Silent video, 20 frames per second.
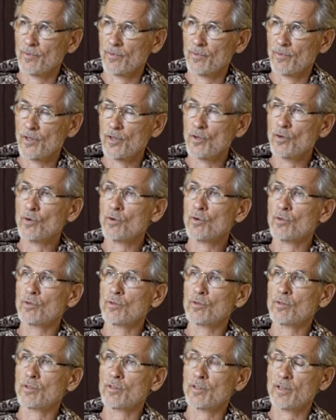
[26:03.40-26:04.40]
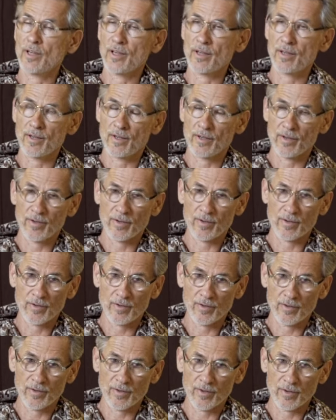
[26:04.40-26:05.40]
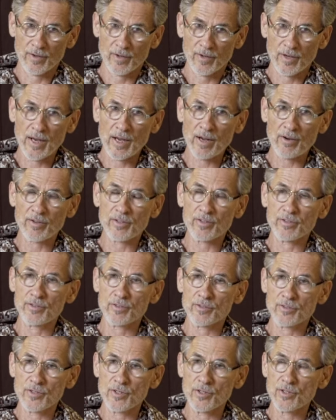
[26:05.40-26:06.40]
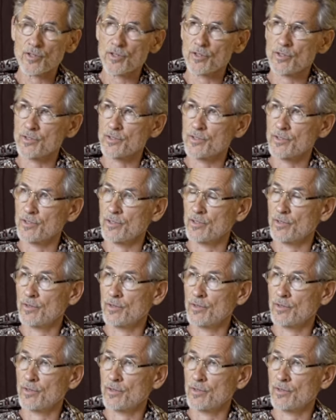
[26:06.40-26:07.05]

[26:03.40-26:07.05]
They all carried teachings.